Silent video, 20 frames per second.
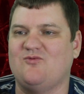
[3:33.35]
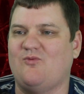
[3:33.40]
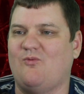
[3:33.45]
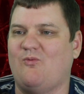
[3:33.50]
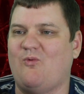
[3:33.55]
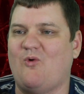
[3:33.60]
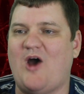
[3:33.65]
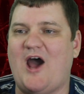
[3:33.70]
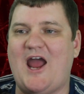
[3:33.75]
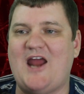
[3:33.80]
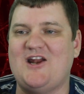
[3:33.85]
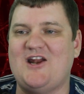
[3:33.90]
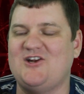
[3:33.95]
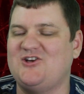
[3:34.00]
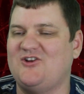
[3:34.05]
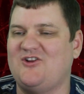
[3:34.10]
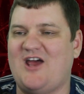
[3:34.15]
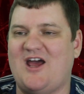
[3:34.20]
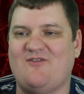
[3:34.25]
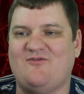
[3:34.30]
right into
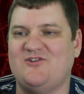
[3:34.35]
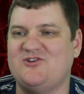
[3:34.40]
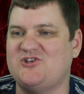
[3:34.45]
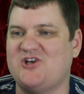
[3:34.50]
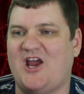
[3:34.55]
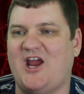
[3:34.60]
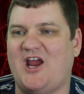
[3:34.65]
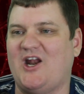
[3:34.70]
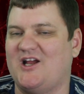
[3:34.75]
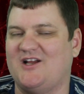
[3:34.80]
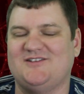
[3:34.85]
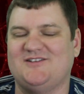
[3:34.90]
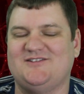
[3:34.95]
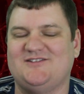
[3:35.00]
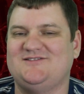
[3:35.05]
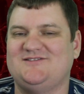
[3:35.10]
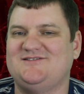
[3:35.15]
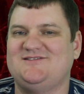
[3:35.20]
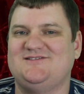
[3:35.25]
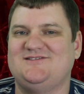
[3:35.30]
that vagina.
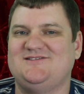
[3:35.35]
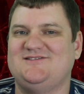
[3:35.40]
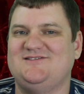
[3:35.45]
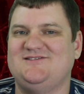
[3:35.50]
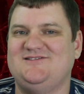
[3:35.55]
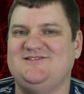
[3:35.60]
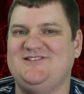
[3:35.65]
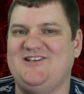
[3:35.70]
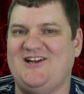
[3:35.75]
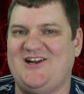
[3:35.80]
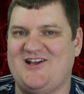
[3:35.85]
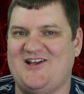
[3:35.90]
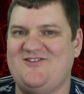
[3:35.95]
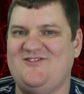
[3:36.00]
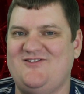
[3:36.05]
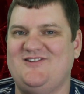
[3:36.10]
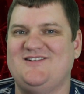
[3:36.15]
You know?